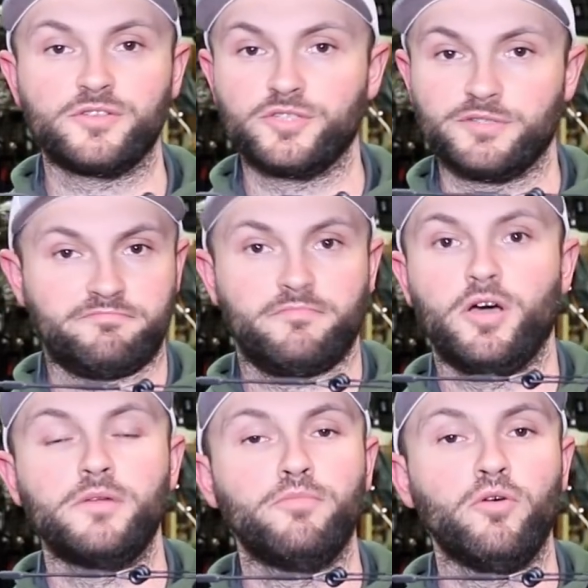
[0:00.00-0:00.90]
So you just
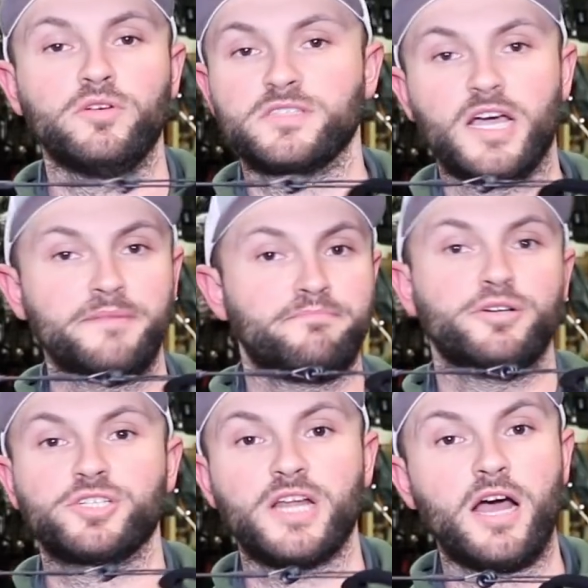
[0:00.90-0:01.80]
unbolt one side,
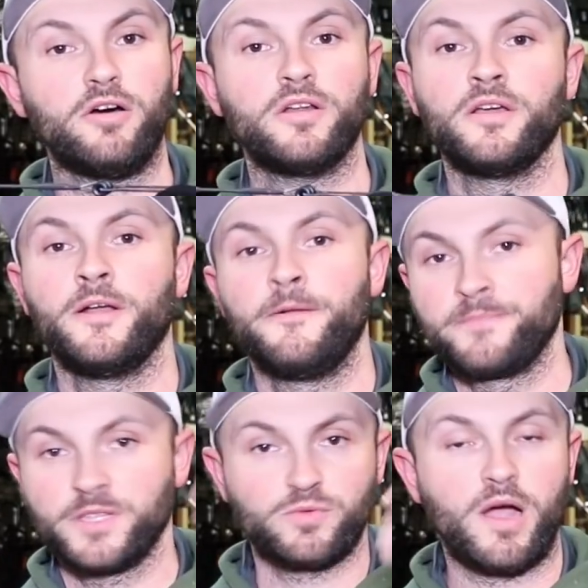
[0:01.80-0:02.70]
push it out,
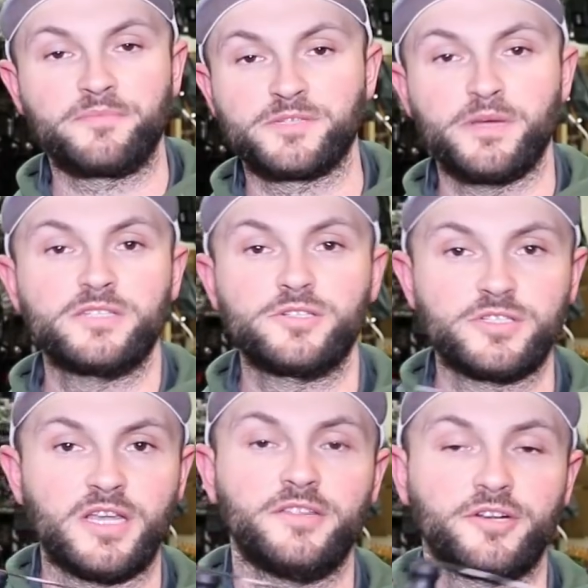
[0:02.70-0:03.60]
swap the
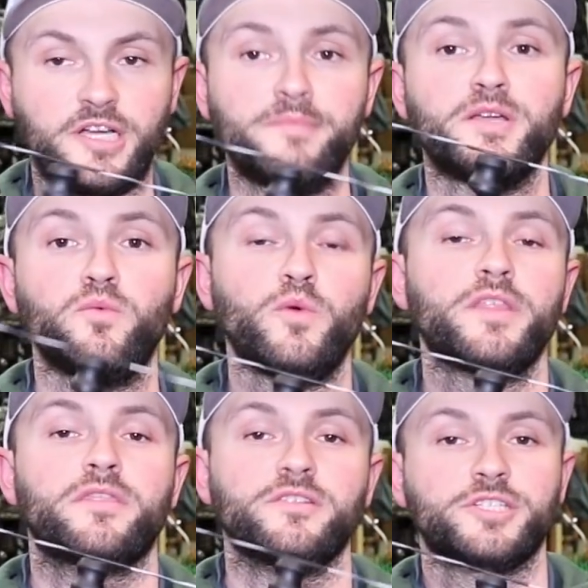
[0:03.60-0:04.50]
spacers, and they're coming
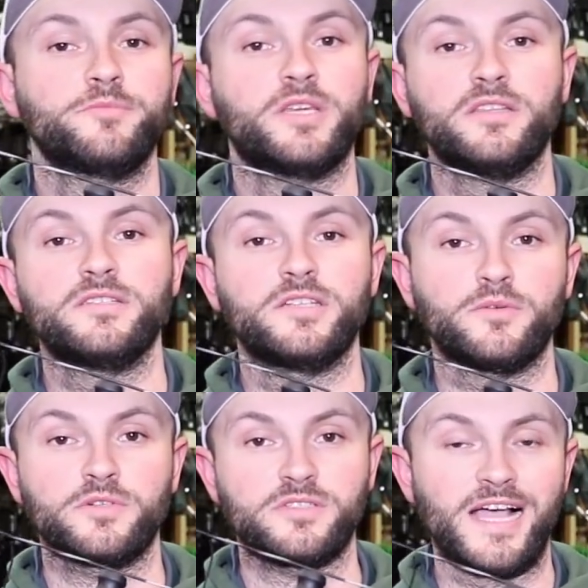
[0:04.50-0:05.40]
with the shim kit this
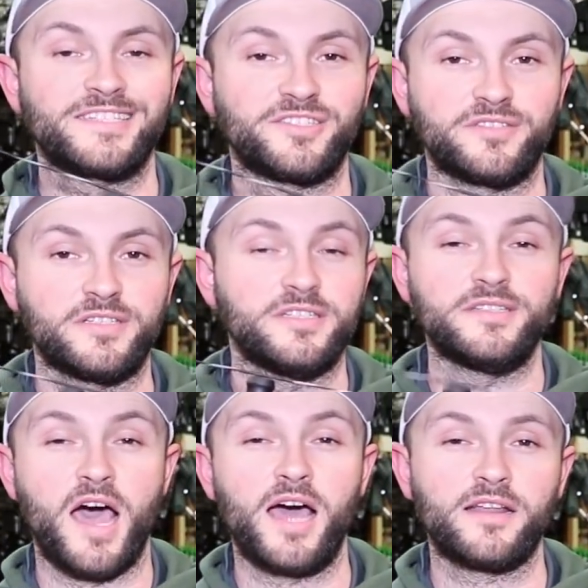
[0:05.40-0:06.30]
year, whereas last year they
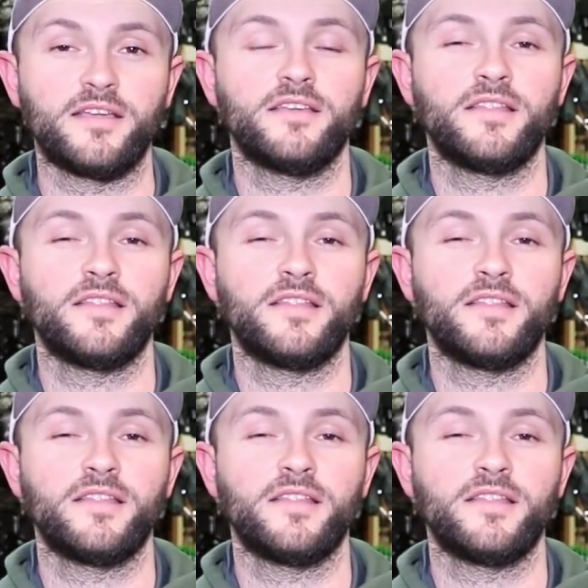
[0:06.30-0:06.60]
did not.